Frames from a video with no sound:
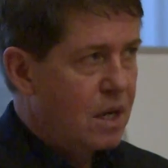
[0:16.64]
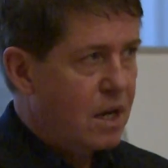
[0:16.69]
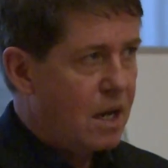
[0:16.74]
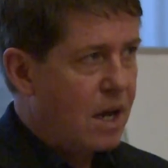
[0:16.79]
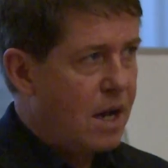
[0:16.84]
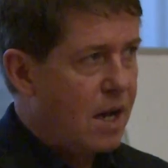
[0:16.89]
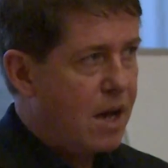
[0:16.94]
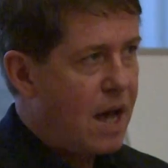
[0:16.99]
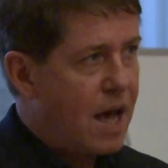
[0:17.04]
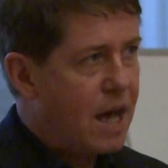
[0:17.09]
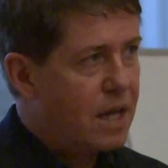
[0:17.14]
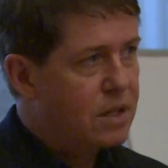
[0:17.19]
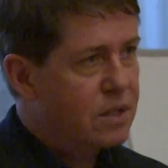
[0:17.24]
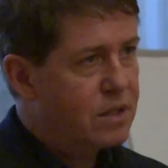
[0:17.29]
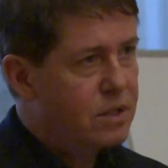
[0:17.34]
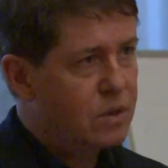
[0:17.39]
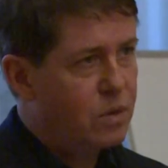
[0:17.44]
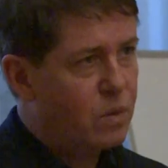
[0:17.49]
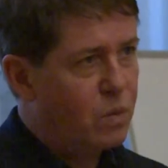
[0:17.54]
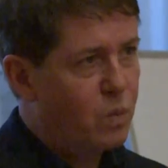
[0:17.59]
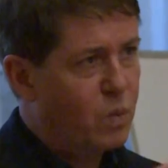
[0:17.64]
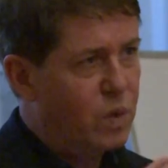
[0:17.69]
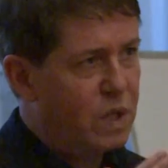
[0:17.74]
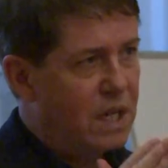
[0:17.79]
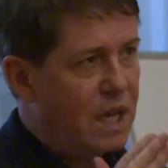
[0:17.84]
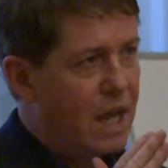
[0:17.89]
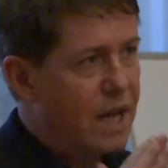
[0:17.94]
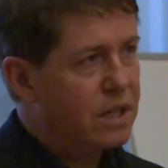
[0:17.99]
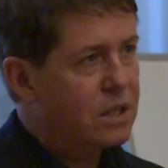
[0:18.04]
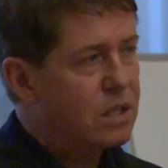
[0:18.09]
and would
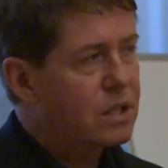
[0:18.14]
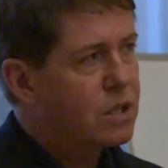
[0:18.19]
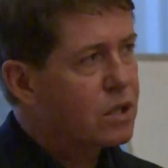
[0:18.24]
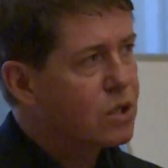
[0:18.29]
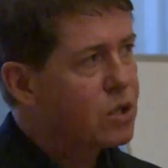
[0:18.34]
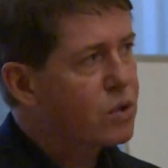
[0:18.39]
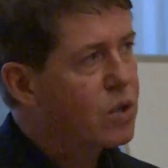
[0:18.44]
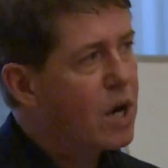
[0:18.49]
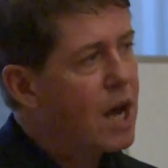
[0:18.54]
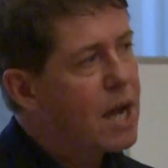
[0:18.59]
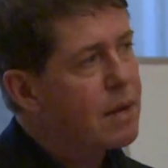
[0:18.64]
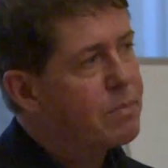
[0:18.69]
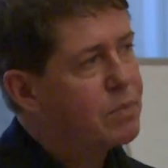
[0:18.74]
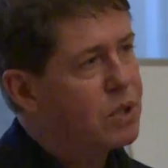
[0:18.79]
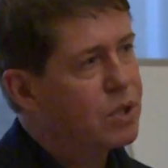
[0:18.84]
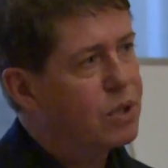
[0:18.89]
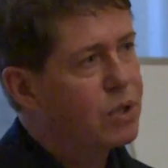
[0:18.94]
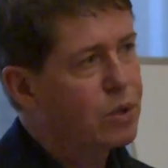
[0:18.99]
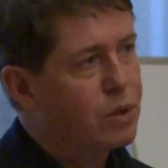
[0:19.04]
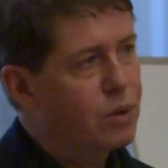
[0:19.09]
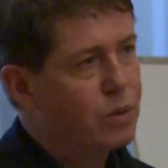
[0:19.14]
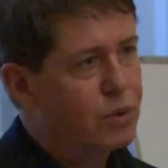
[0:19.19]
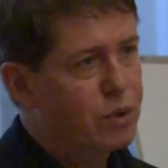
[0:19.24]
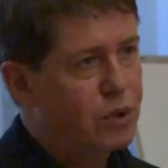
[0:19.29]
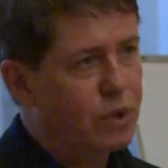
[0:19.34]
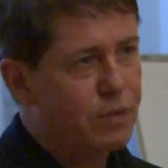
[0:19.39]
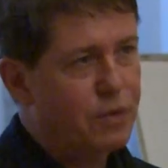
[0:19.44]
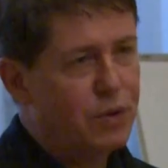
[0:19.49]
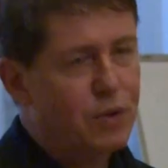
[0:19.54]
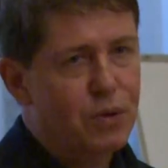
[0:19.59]
like to describe to you
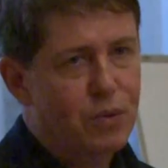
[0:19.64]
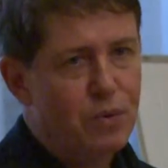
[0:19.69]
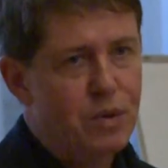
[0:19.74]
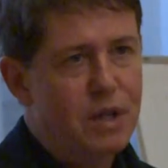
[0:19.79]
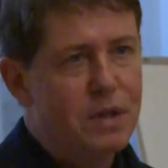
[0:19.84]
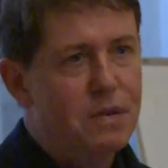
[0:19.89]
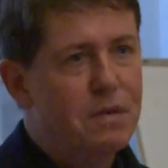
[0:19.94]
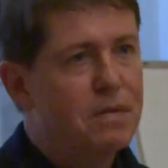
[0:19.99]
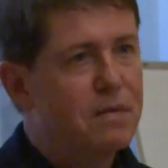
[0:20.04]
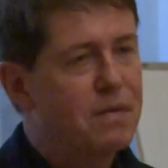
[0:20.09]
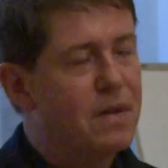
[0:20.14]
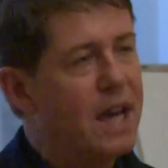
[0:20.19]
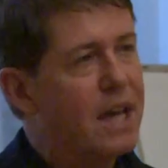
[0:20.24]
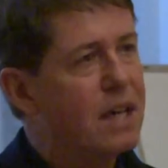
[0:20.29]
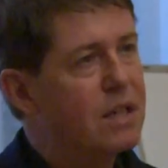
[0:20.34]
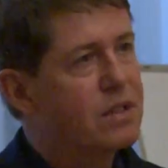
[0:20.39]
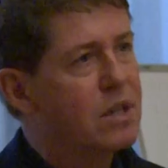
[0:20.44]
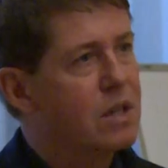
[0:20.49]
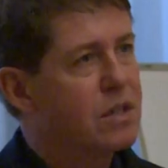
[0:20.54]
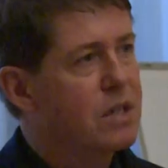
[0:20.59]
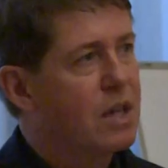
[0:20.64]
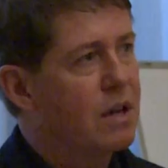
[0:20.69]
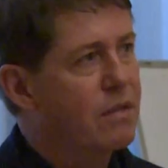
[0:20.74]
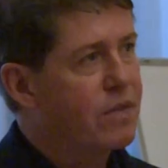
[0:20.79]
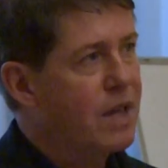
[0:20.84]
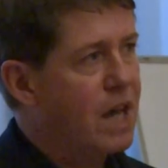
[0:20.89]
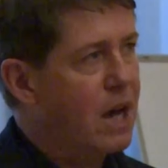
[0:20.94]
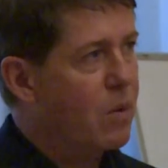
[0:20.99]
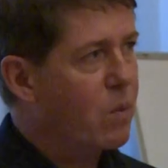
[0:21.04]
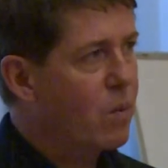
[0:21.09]
sort of 3 phases of
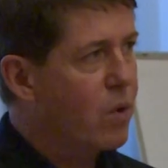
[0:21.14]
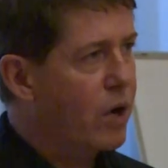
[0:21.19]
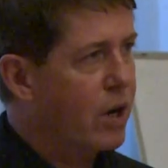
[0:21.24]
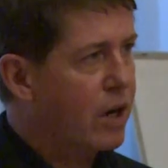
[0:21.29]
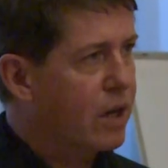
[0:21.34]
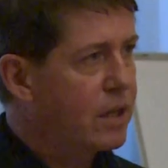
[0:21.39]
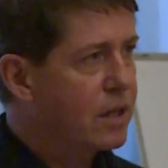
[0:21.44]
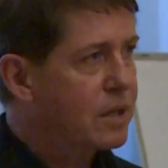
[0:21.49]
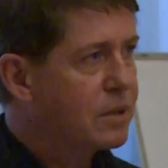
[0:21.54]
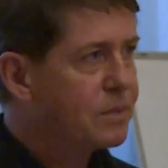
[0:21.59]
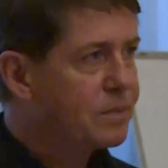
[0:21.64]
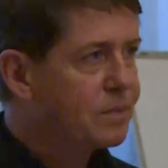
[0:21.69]
that work.